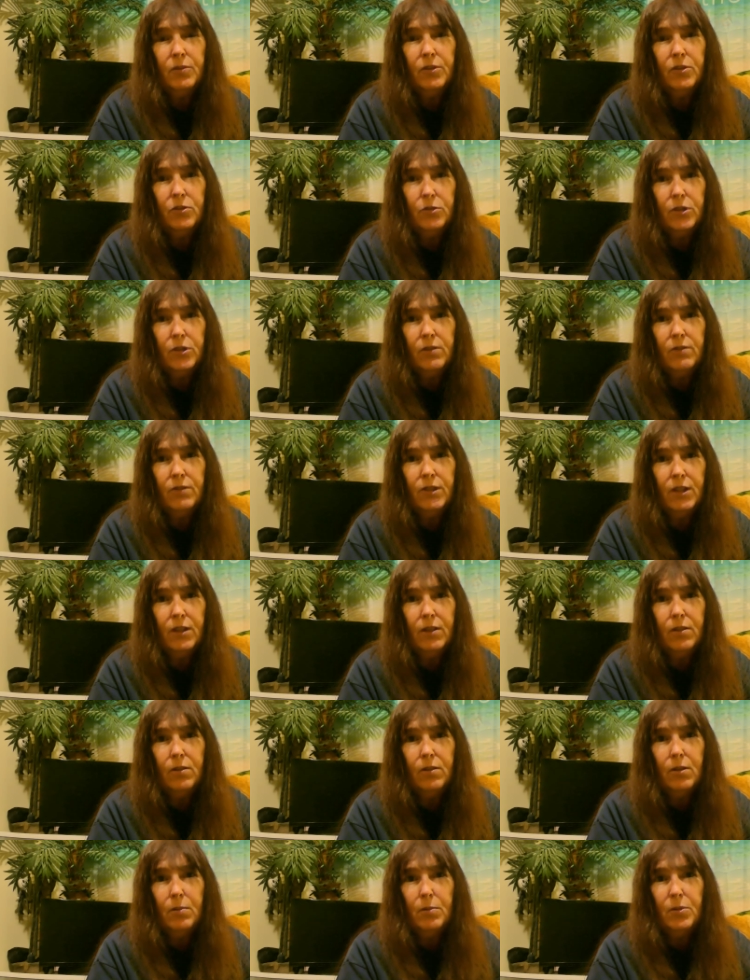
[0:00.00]
enjoyed the video.
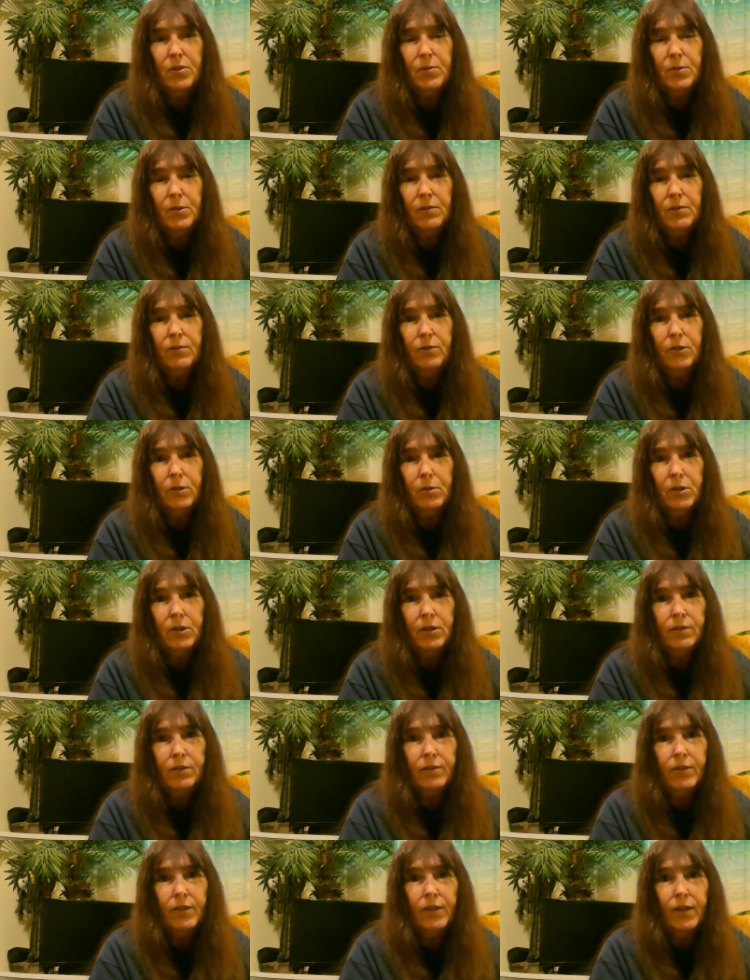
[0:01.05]
I hope it's been informative.
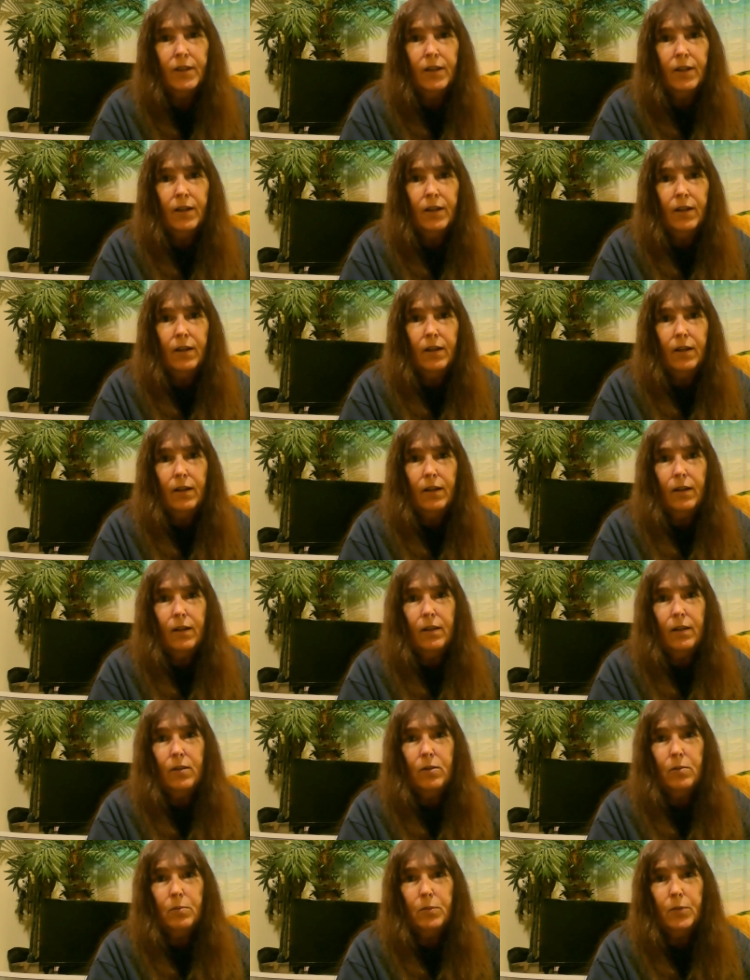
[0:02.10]
I
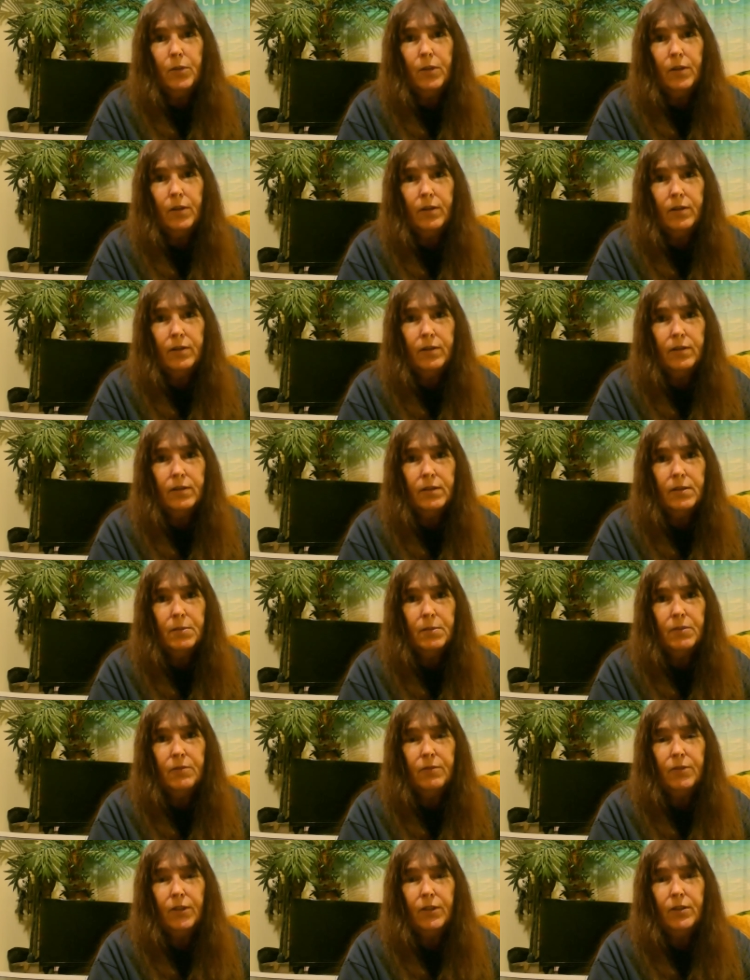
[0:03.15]
hope uh, it's
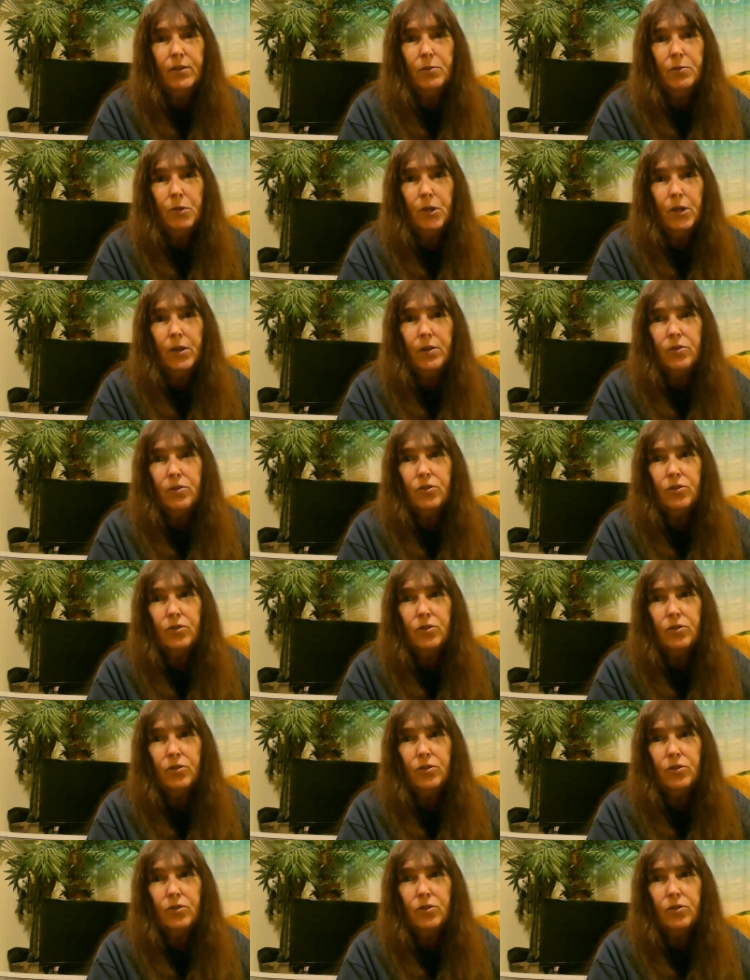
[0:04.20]
been fun to watch.